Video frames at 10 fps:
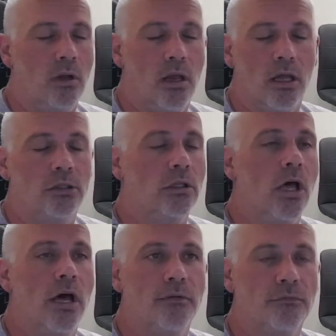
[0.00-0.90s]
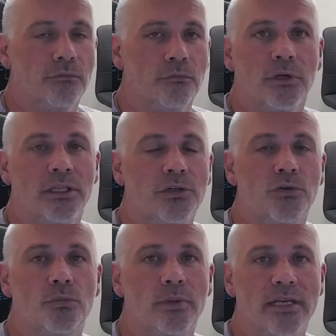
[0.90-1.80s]
a lot of really
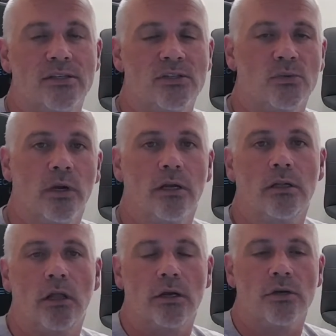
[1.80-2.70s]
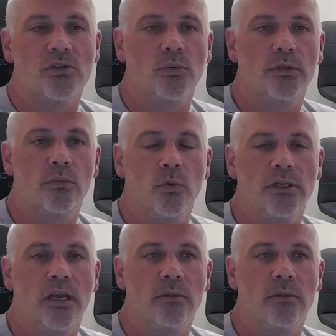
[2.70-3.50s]
cool places where cloggers would, would come